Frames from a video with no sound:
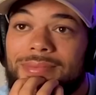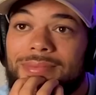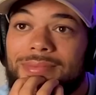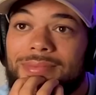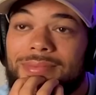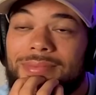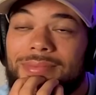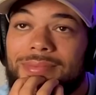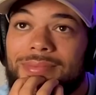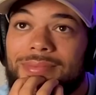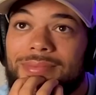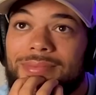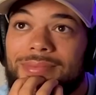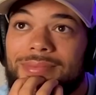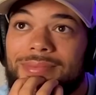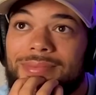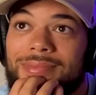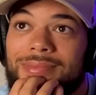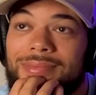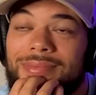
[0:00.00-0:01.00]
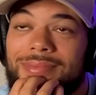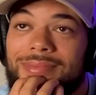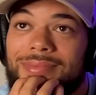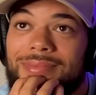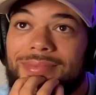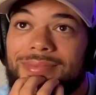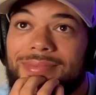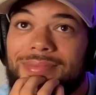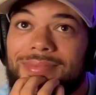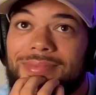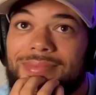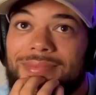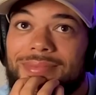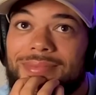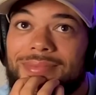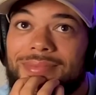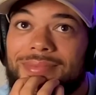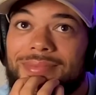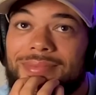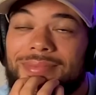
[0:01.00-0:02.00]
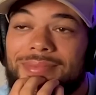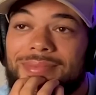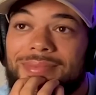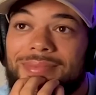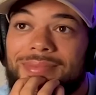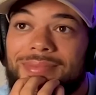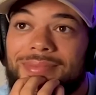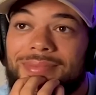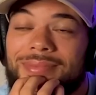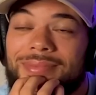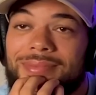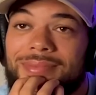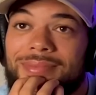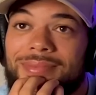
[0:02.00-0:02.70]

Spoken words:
(silent)